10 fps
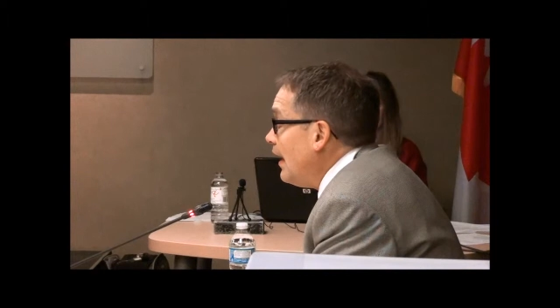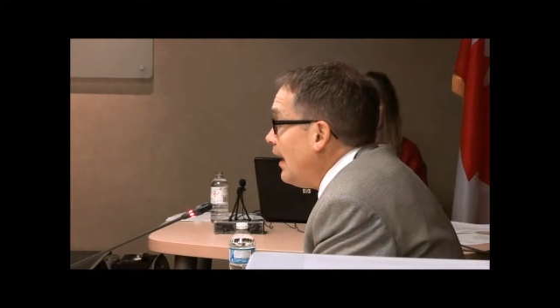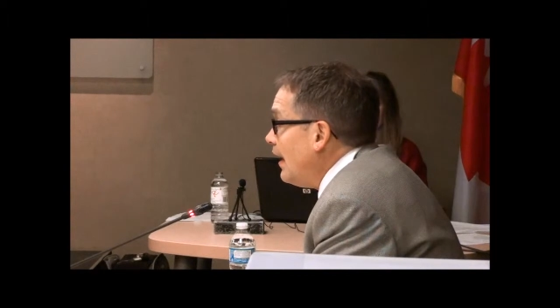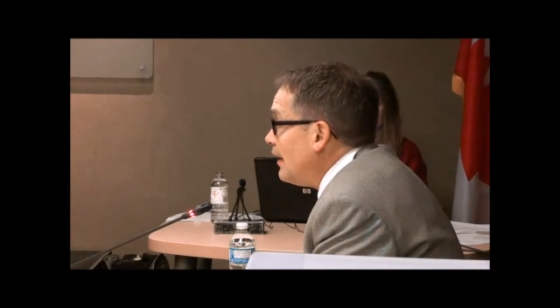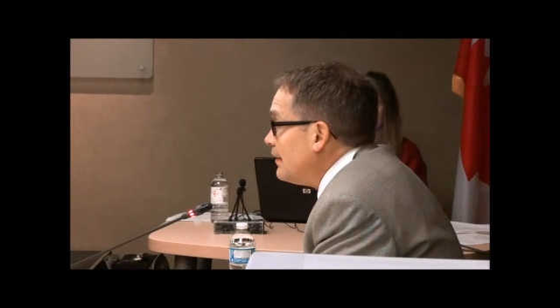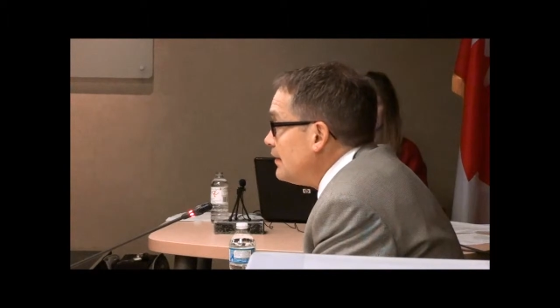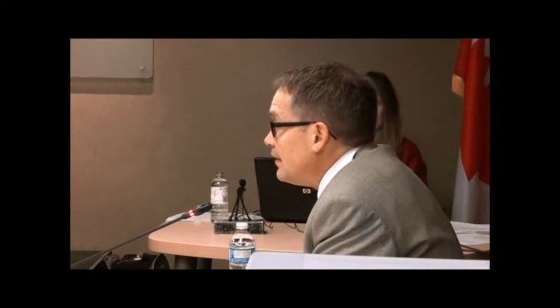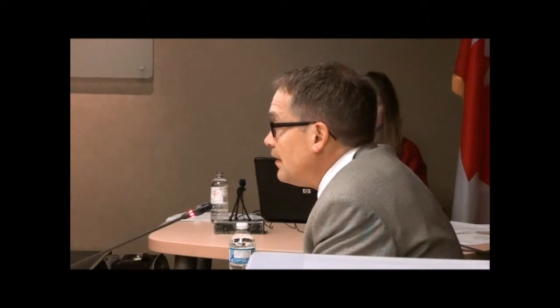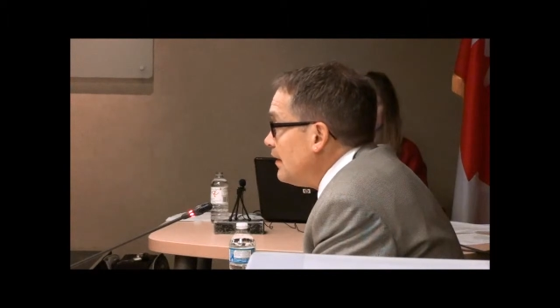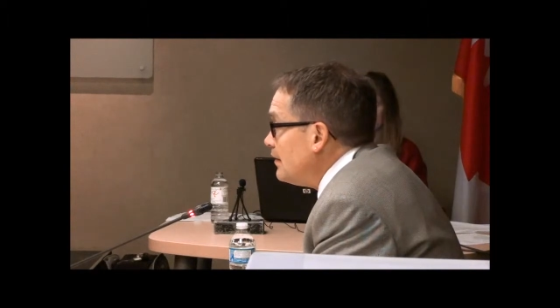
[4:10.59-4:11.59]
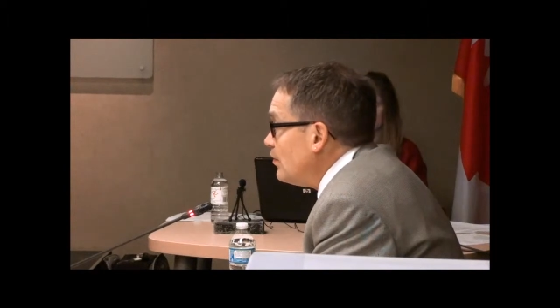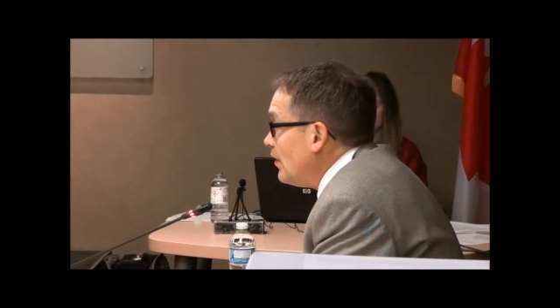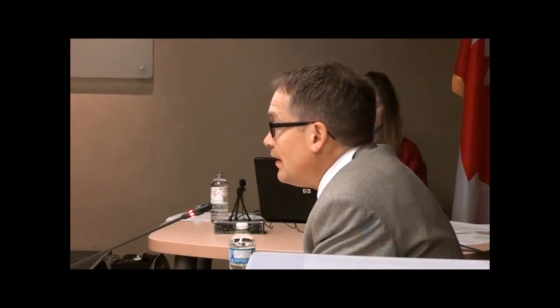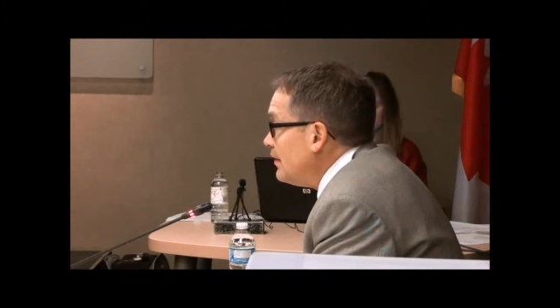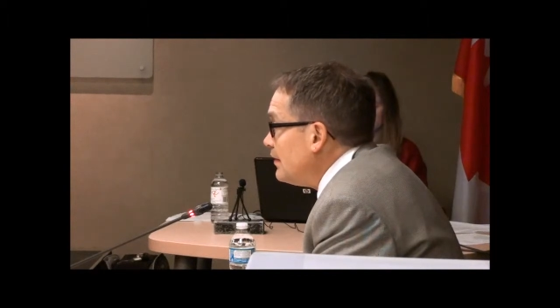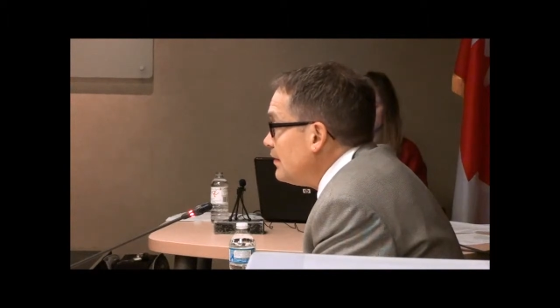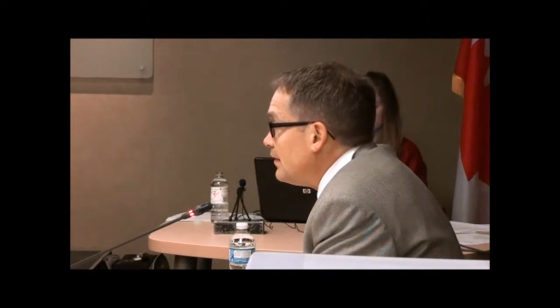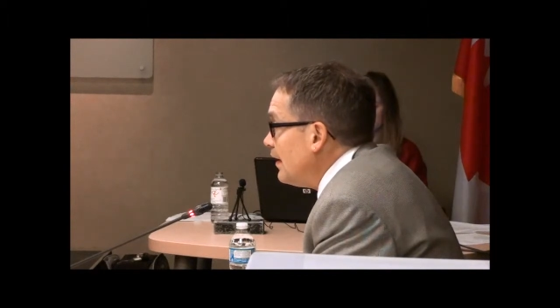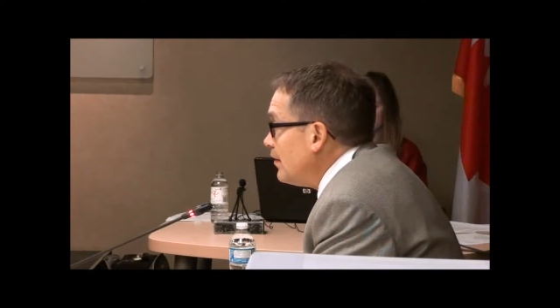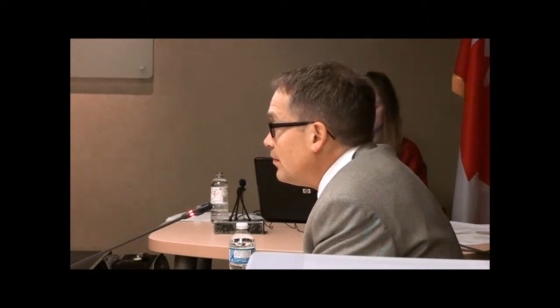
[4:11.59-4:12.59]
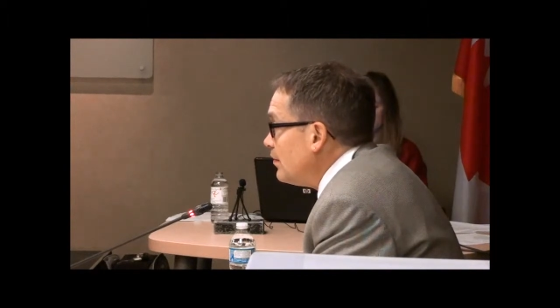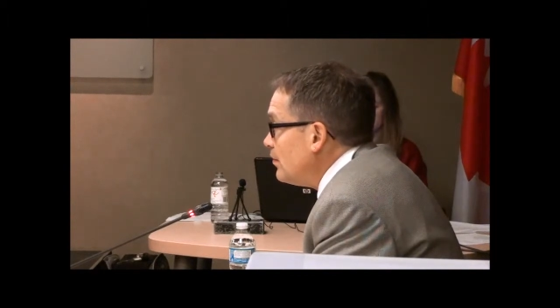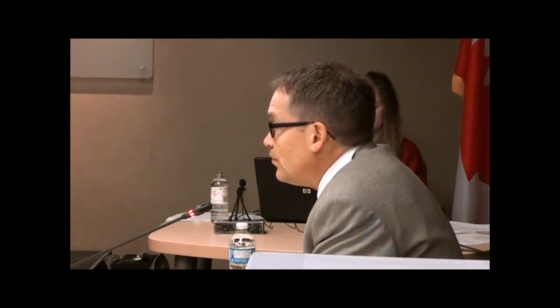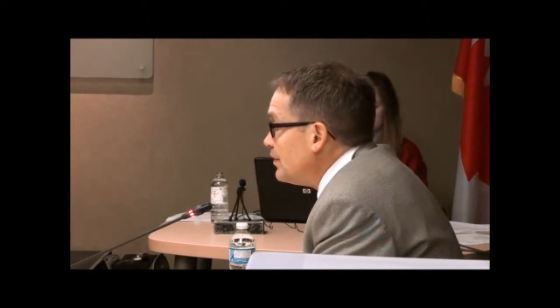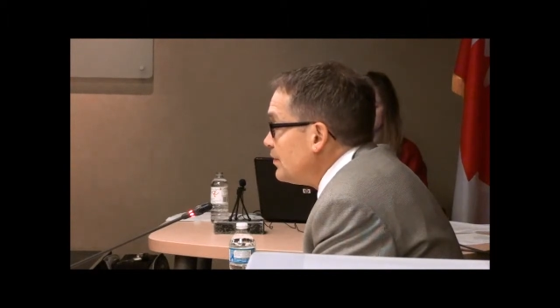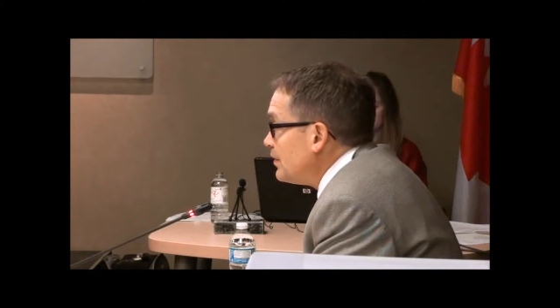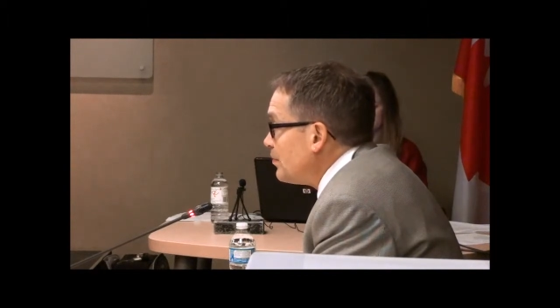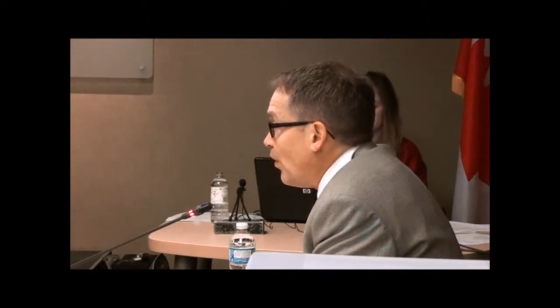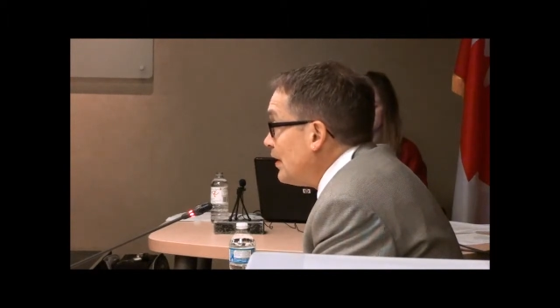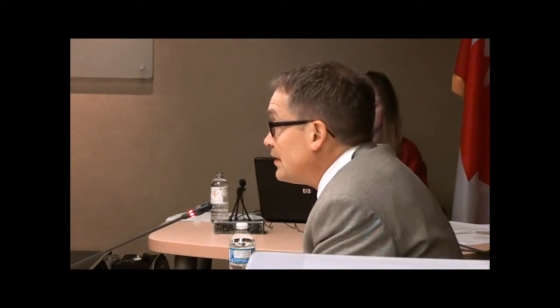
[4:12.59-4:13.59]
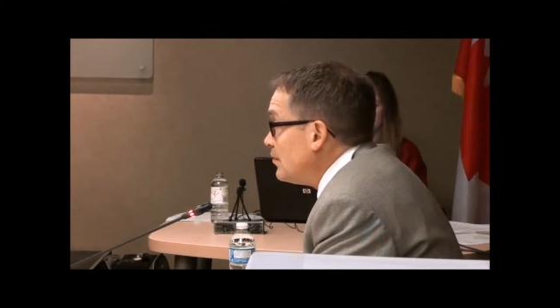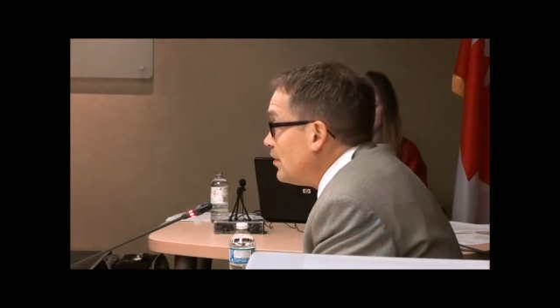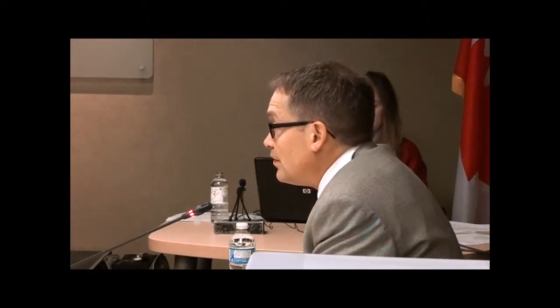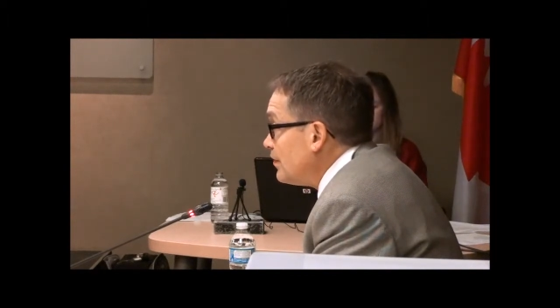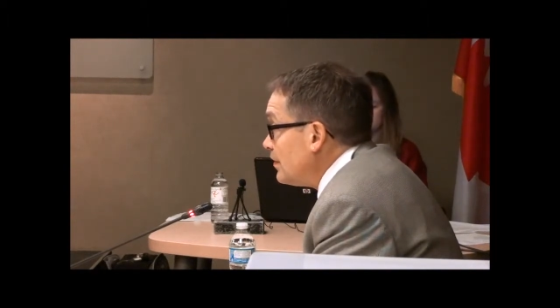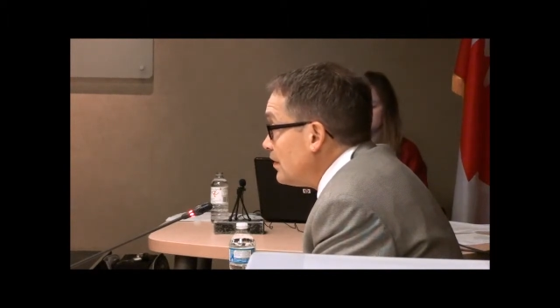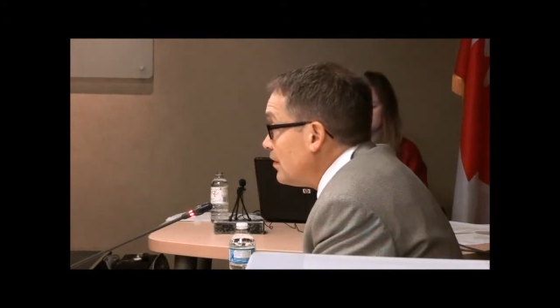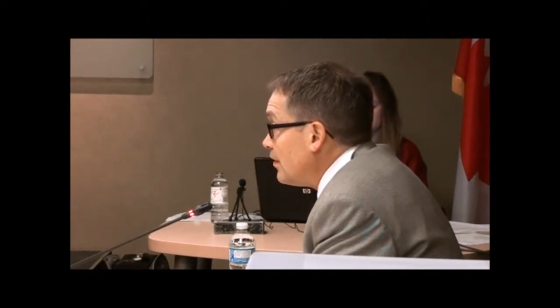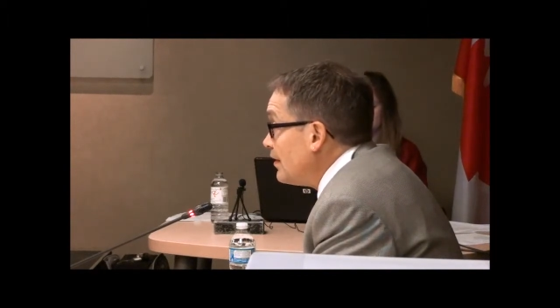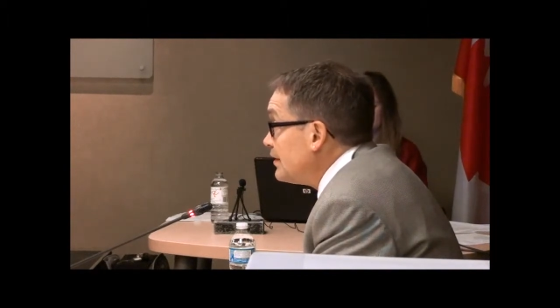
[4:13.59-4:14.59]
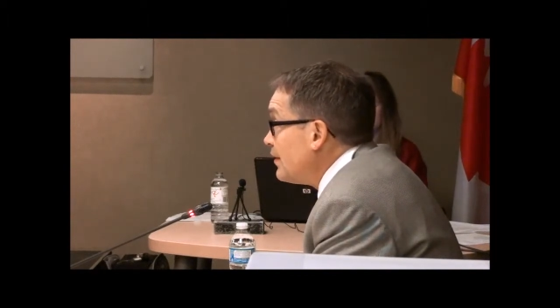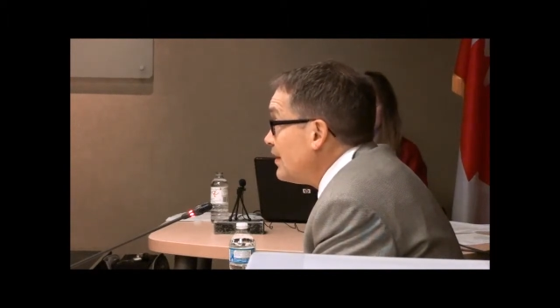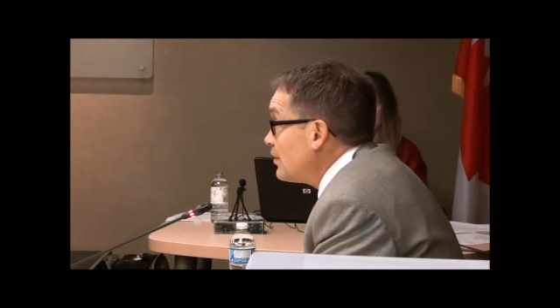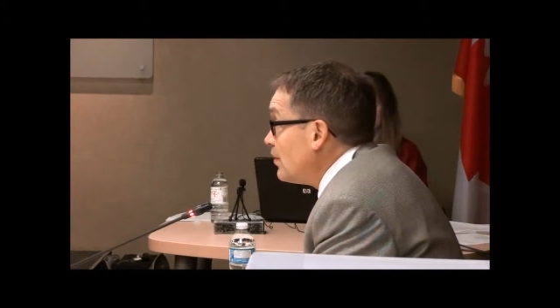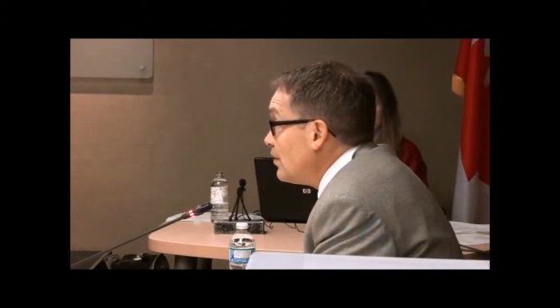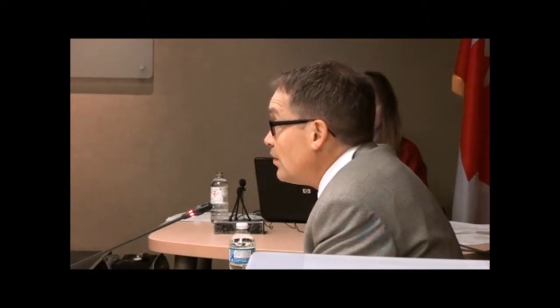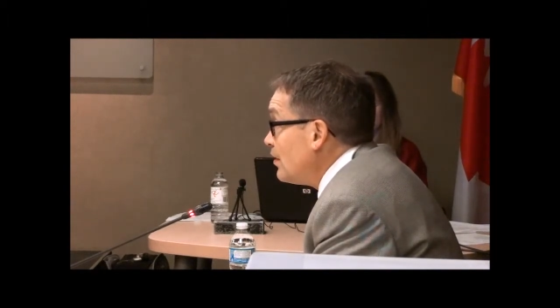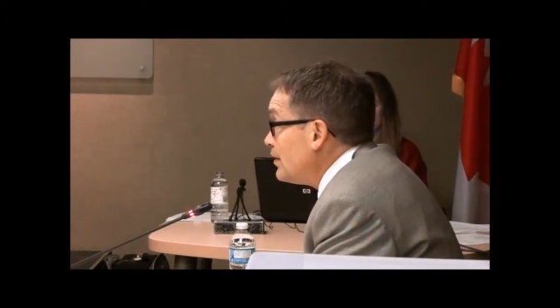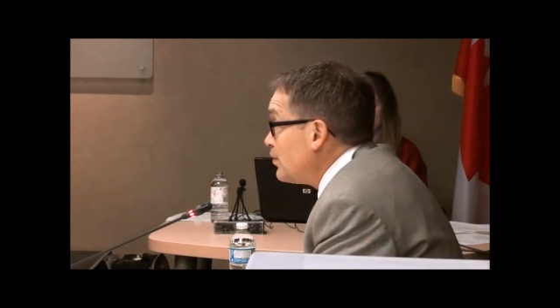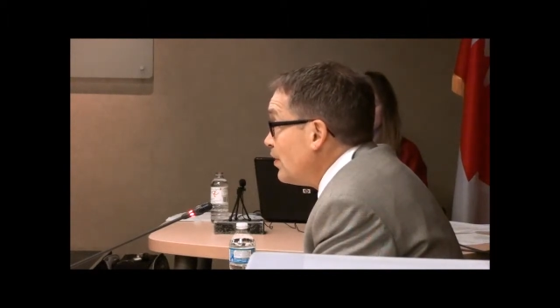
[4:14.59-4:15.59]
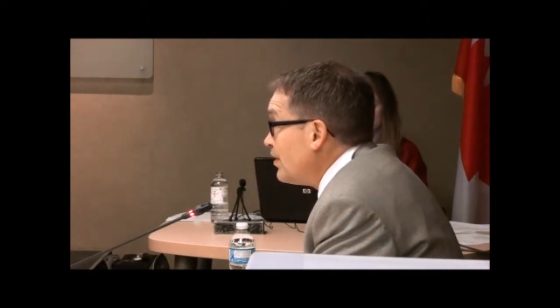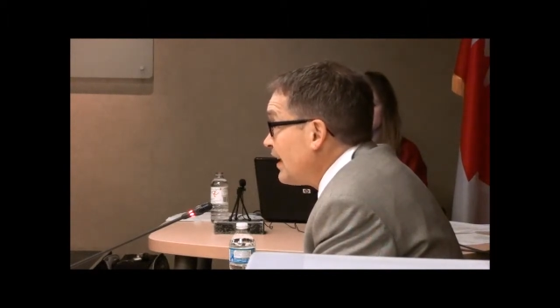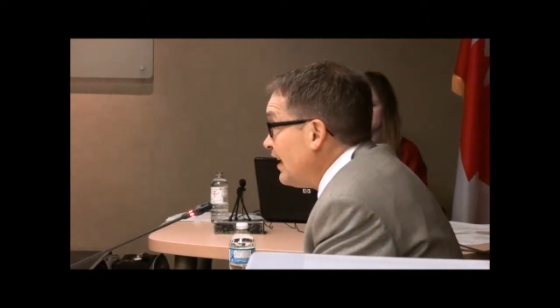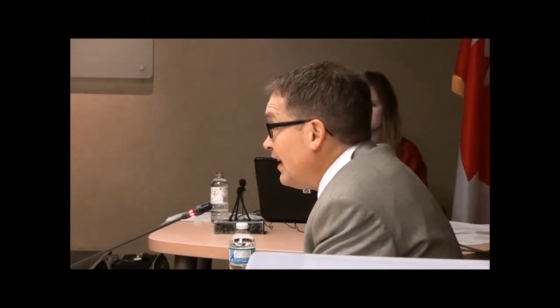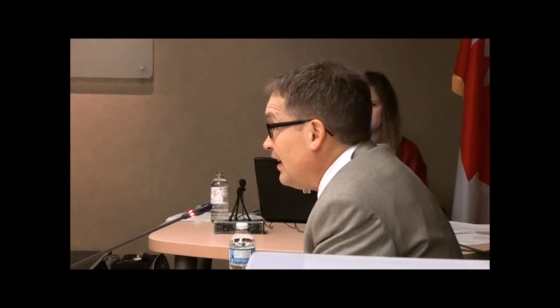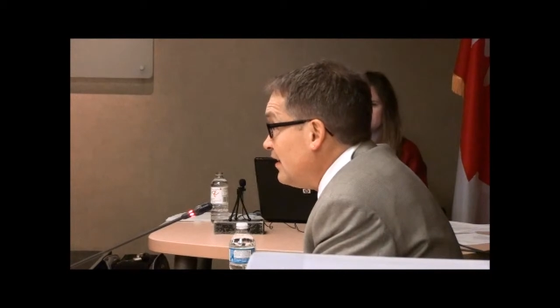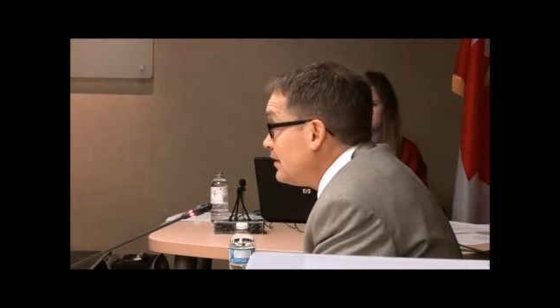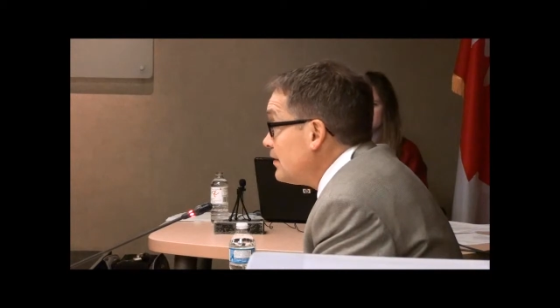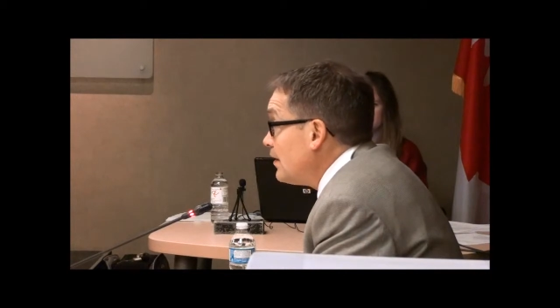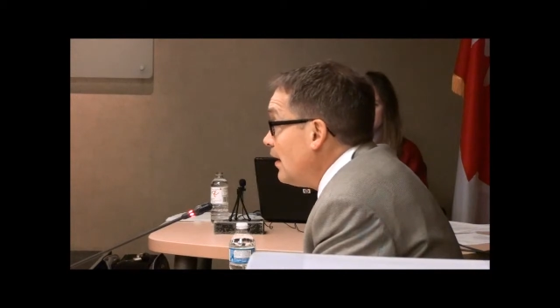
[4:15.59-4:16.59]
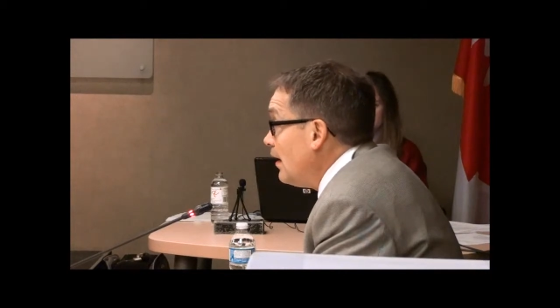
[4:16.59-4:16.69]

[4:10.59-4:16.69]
and the one that was responsible for the Lord Strathcona Horse Royal Canadians